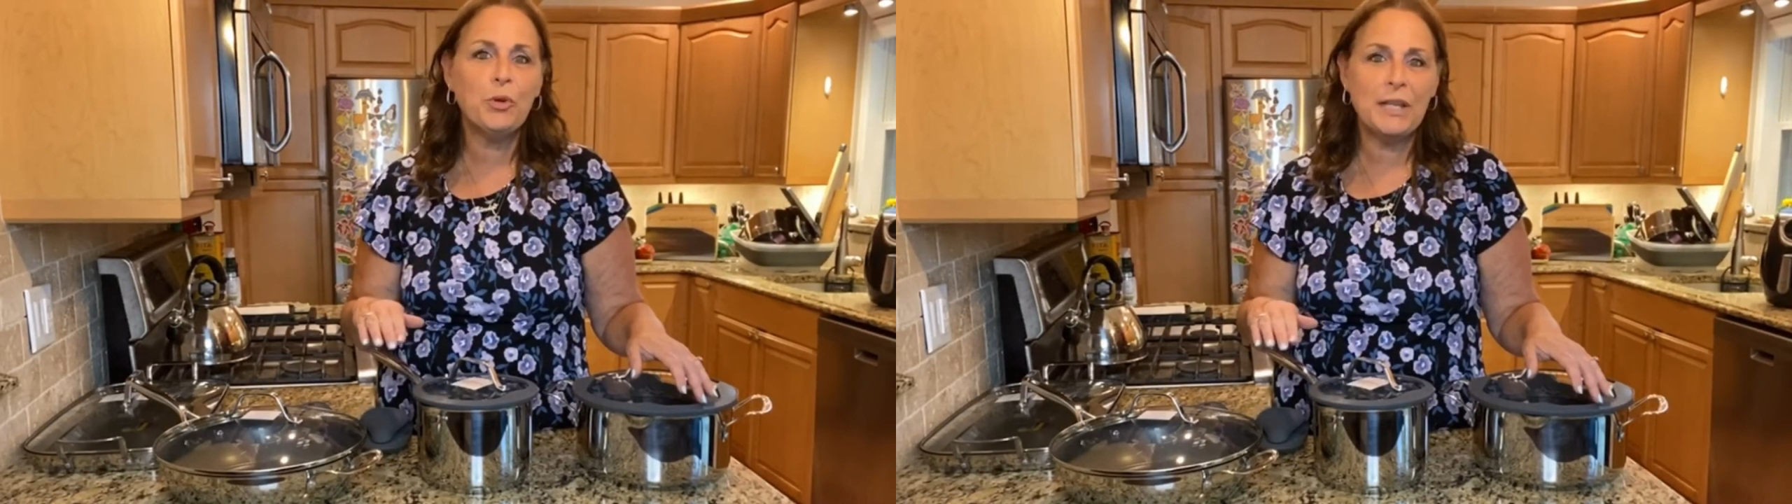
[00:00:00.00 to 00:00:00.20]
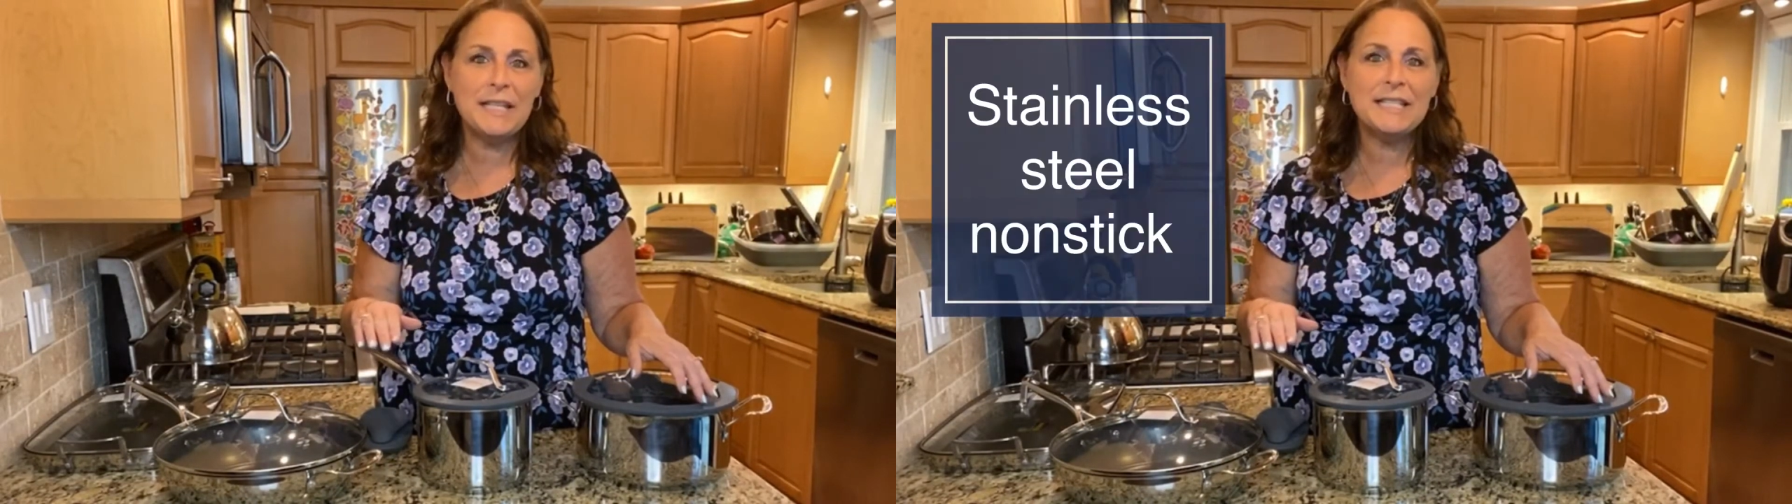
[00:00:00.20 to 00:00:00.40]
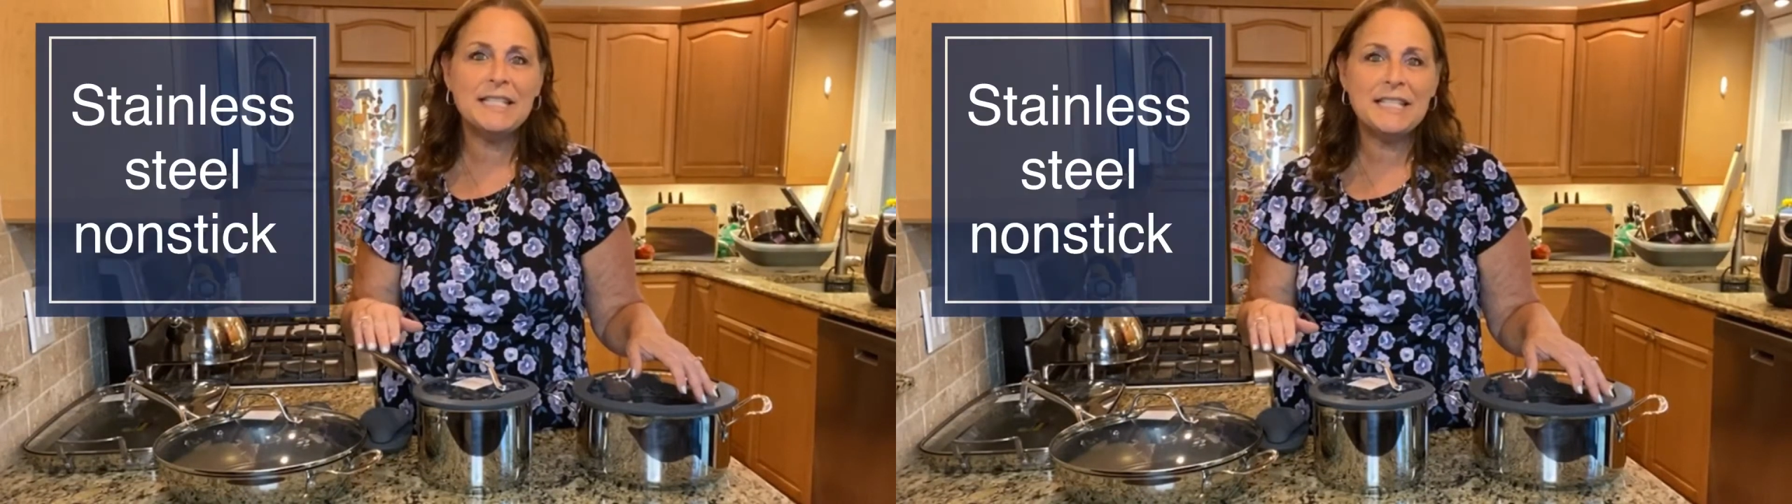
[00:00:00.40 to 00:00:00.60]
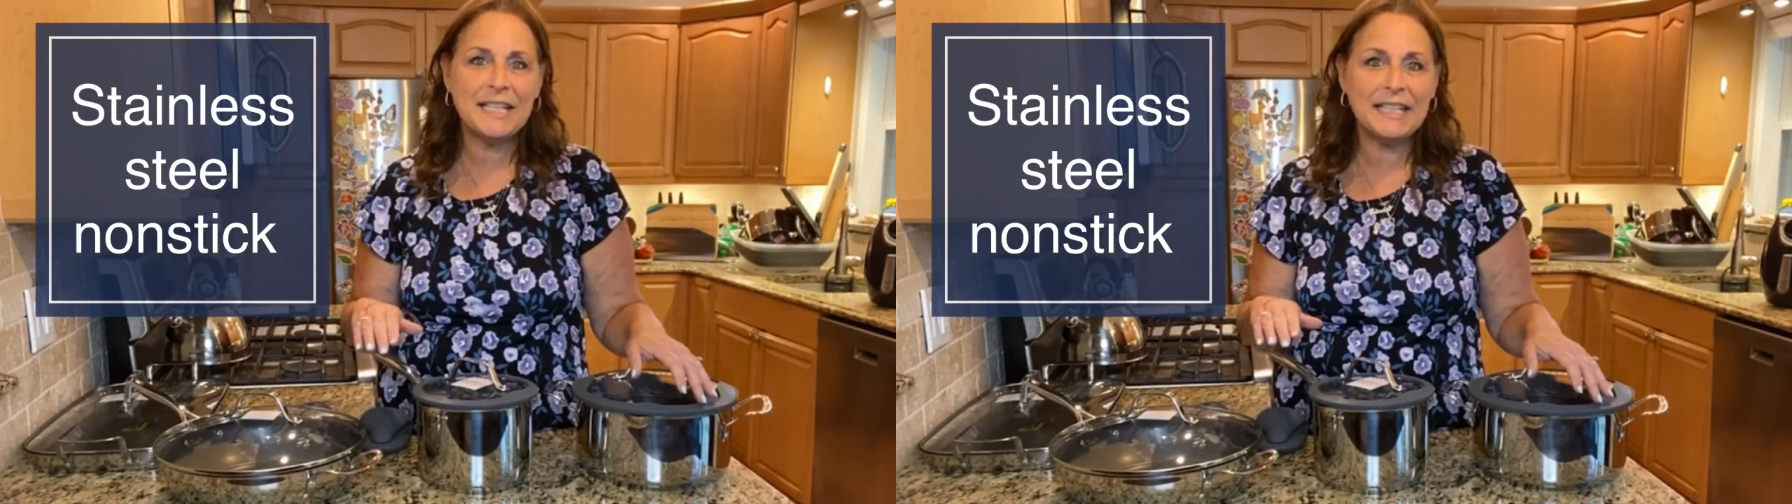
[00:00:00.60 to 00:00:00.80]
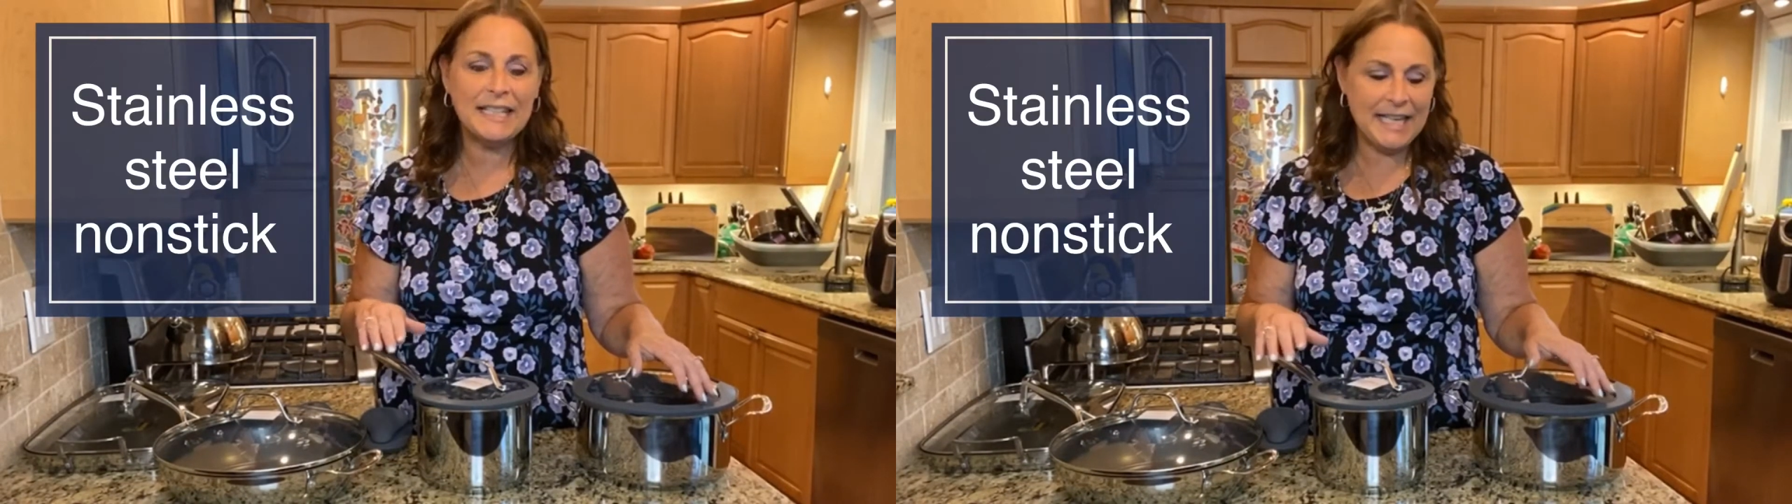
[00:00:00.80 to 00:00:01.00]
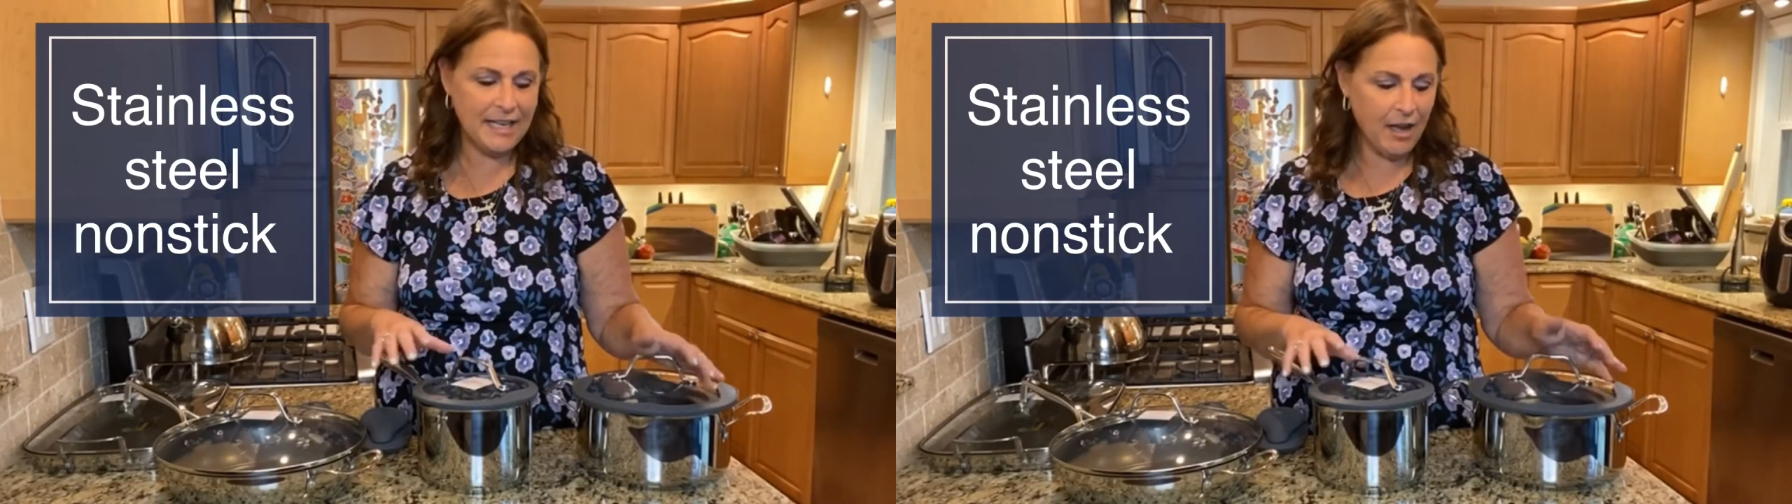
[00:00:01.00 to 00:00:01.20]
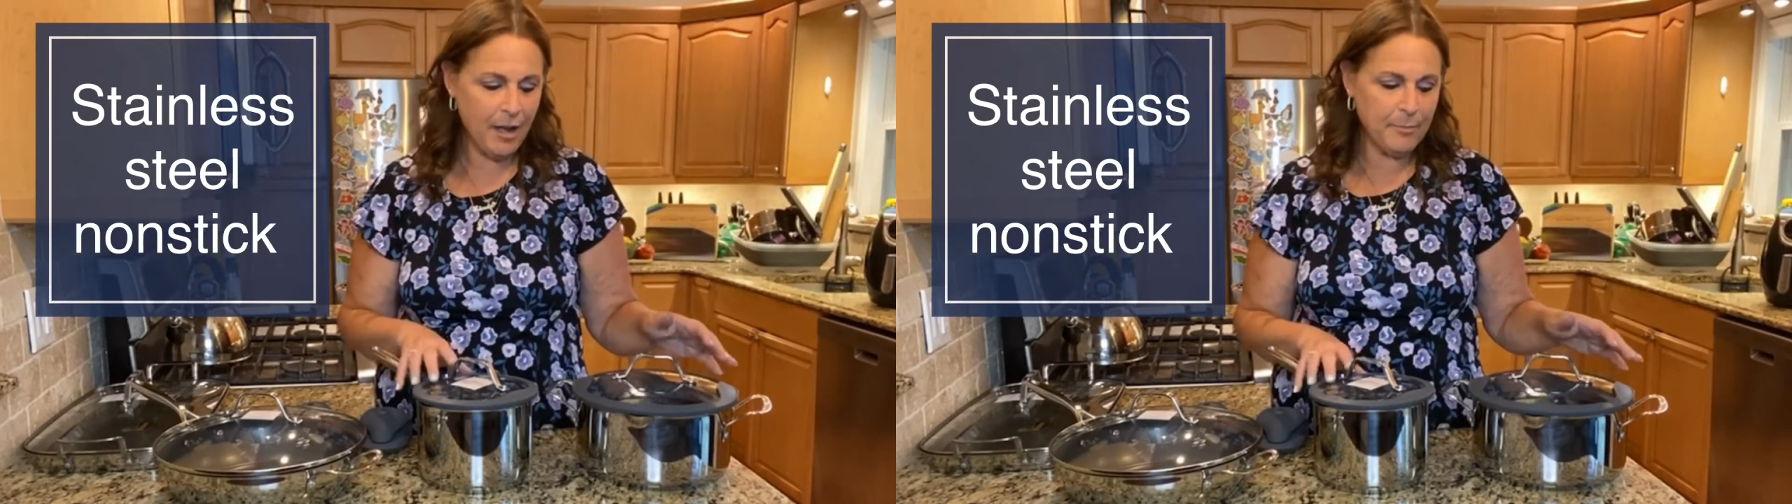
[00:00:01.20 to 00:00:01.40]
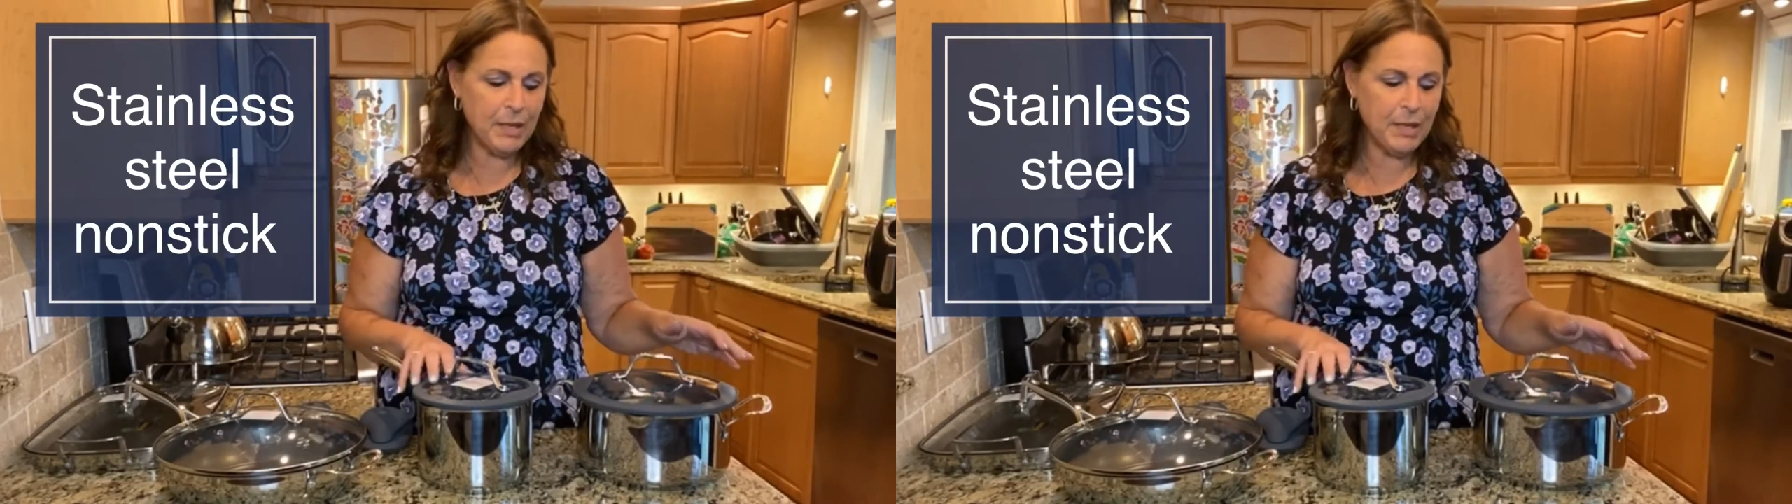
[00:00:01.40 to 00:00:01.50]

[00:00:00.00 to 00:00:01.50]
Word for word: easy to clean up.